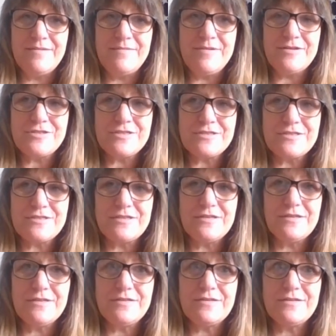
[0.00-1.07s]
I mean,
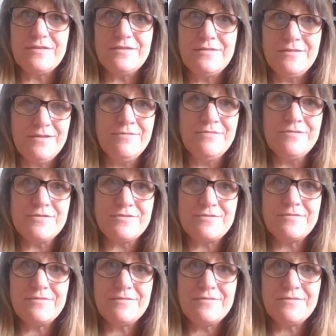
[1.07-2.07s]
it was